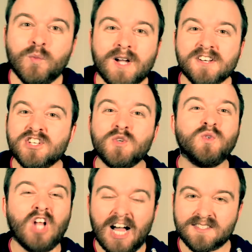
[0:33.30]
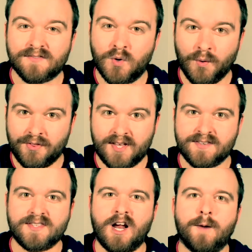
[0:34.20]
got to do lots of cool
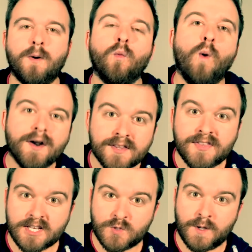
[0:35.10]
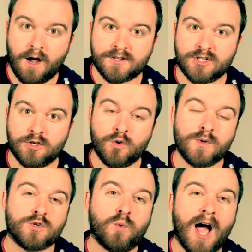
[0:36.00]
things there, but one of the things we got to do
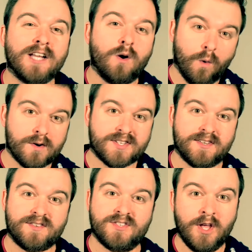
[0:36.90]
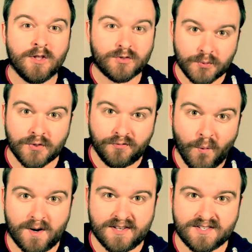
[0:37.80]
was ride horses through the
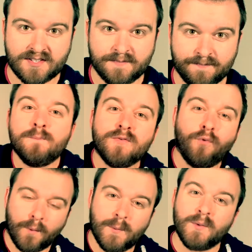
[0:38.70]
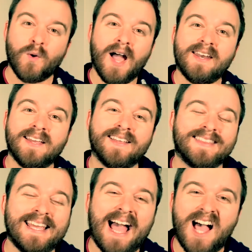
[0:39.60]
forest. Before we went riding,
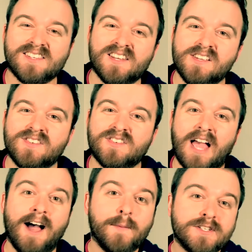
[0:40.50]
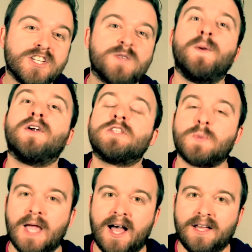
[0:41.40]
they asked us how much experience
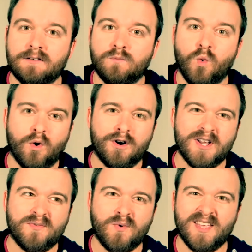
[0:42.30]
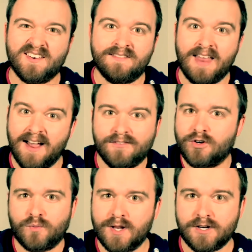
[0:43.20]
we had, or if we had
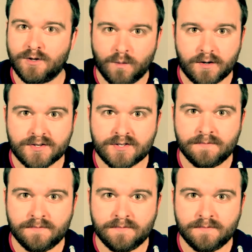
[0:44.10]
ever ridden a horse.